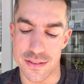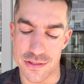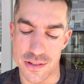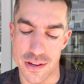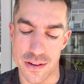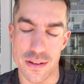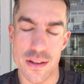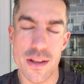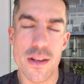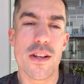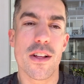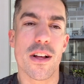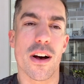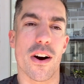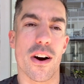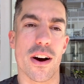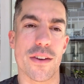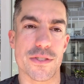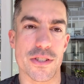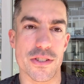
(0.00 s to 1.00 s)
So
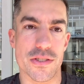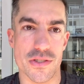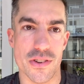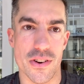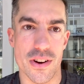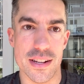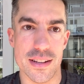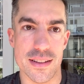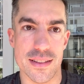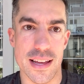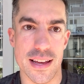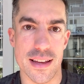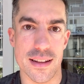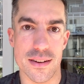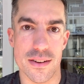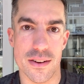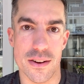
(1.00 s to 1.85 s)
I've decided that